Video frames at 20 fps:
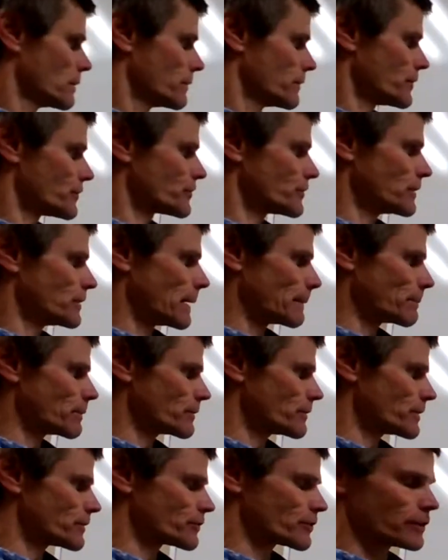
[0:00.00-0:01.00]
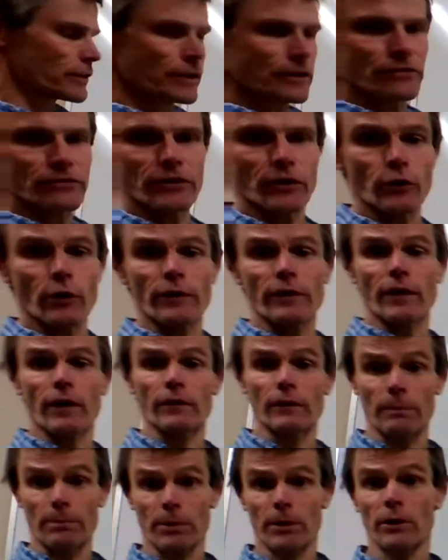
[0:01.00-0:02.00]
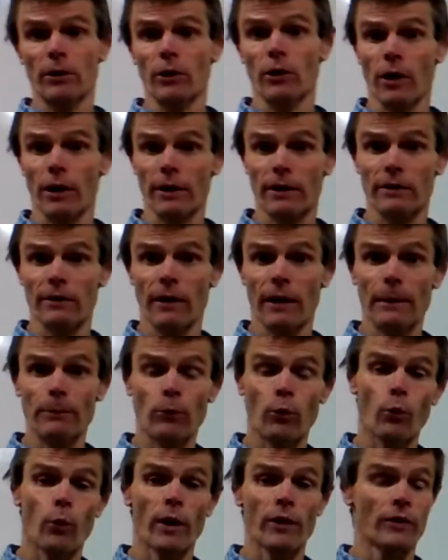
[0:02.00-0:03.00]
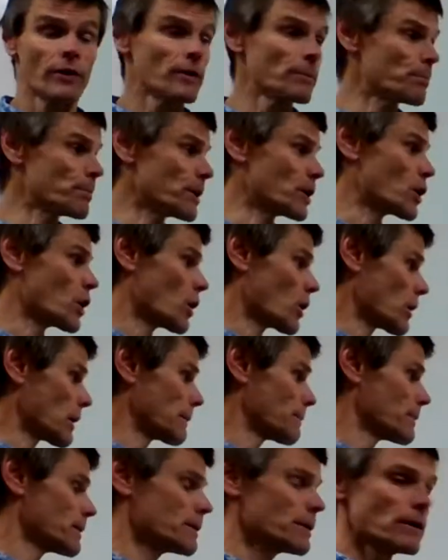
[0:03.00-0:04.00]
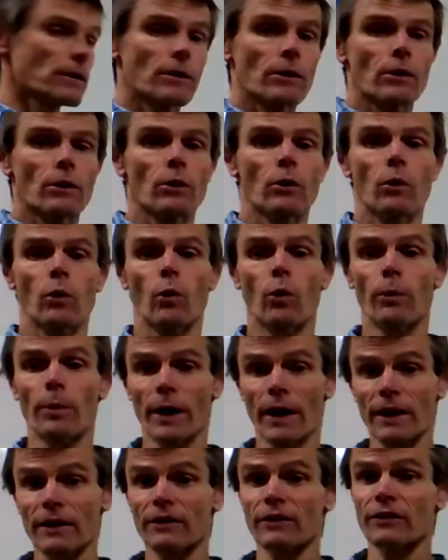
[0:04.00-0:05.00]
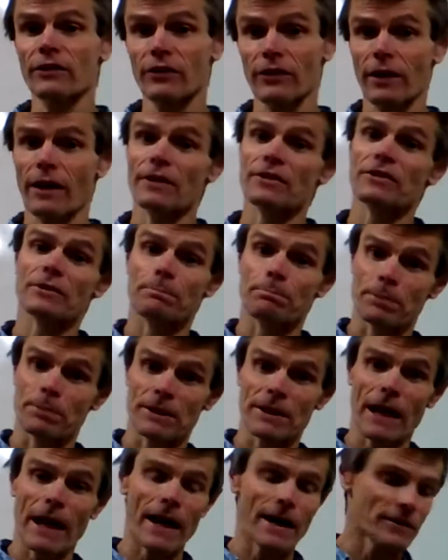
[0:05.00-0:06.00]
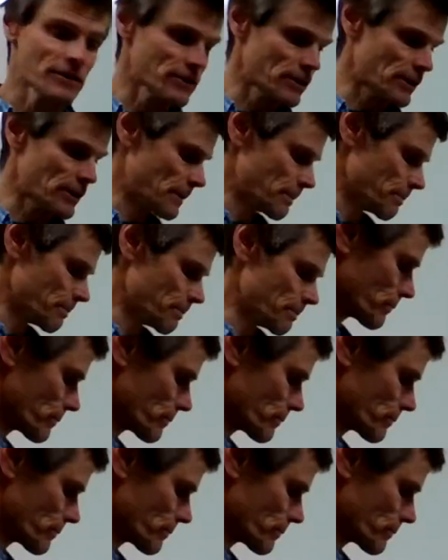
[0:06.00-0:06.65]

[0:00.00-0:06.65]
this number that's listed on, on the periodic table, whether it be carbon or we're going to discuss potassium.